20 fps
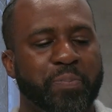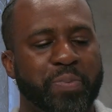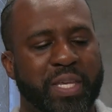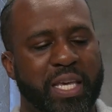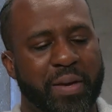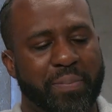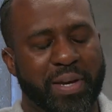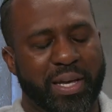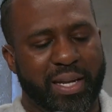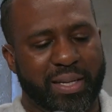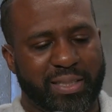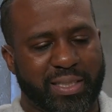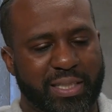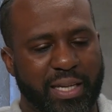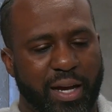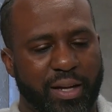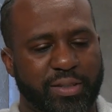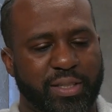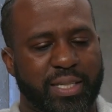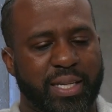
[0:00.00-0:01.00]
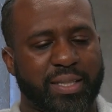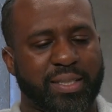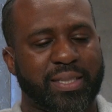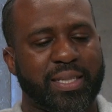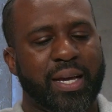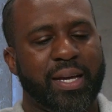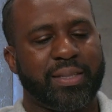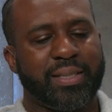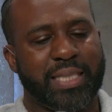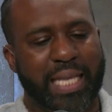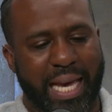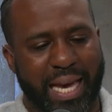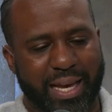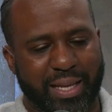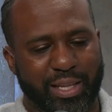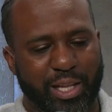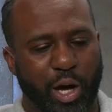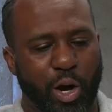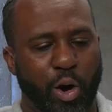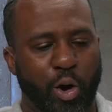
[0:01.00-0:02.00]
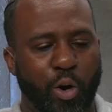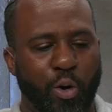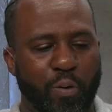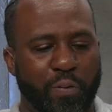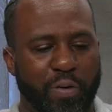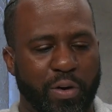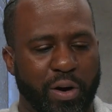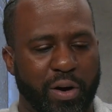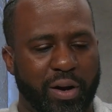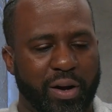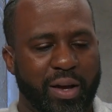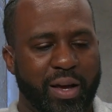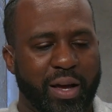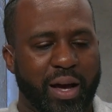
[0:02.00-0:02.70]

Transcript: Give me the Celtics. Take the over.